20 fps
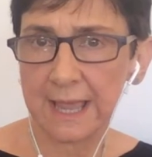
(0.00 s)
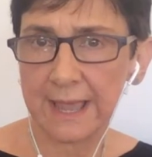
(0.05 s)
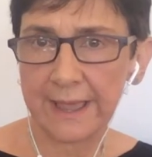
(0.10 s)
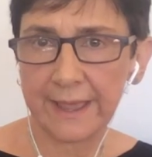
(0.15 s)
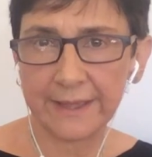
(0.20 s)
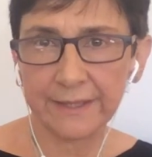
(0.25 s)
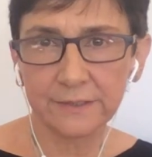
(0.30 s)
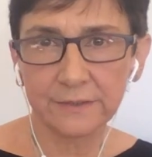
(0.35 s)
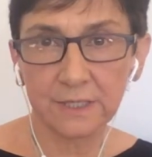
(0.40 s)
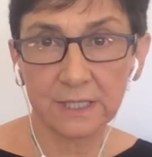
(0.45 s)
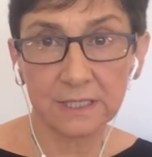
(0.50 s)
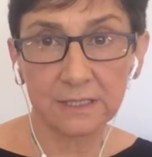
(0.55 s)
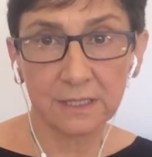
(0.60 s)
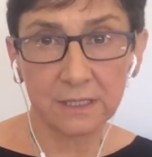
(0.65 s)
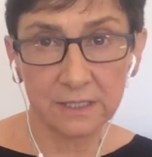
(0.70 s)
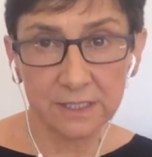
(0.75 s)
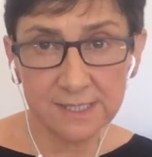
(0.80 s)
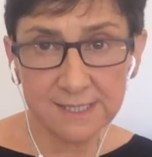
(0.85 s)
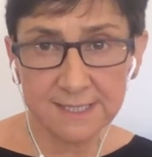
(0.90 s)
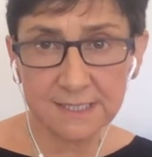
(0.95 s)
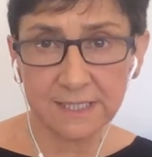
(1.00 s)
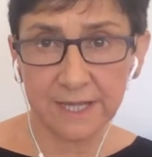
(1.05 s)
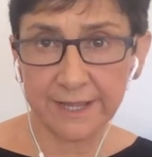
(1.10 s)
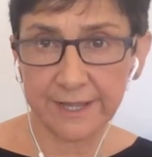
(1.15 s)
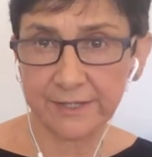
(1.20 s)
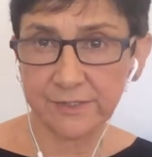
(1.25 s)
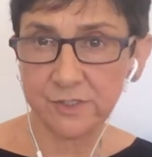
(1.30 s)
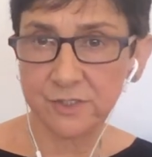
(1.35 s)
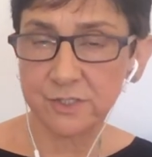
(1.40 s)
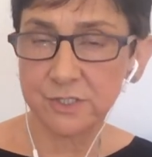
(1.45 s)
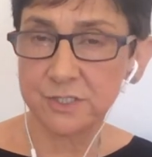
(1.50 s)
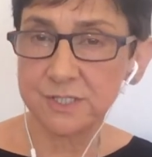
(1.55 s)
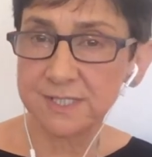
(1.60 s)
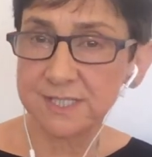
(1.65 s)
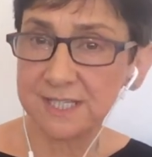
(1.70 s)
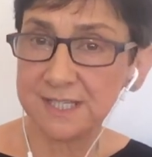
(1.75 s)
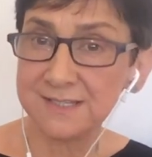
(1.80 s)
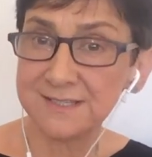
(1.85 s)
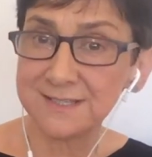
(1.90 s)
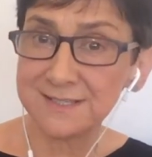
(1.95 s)
And at this stage, to
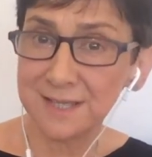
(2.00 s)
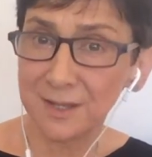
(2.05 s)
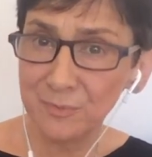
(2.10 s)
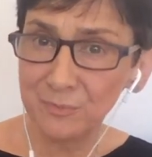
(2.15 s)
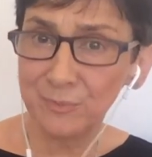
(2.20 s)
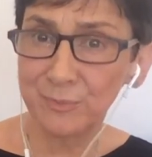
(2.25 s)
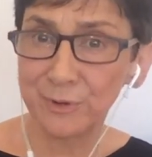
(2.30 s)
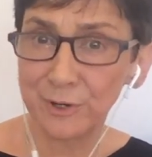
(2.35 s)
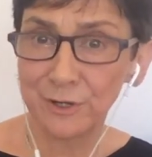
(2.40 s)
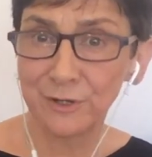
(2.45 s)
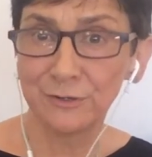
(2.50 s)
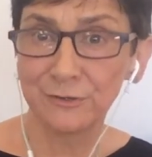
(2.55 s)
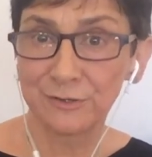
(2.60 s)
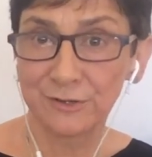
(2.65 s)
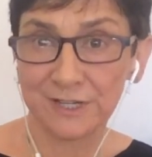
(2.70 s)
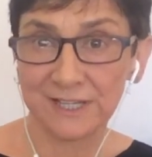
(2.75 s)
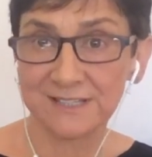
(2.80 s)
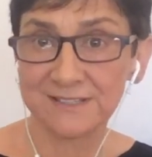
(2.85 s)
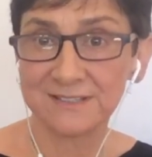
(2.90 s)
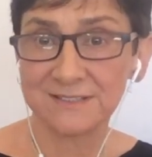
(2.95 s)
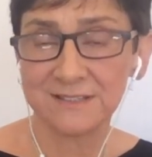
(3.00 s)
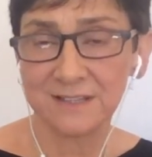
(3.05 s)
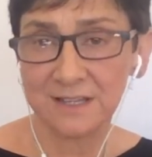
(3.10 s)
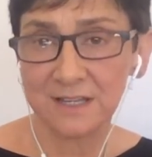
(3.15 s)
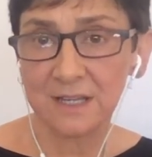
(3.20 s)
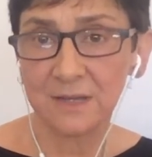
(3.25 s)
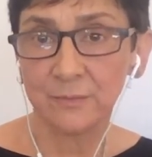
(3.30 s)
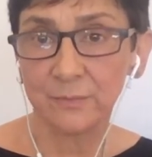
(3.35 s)
see some progress,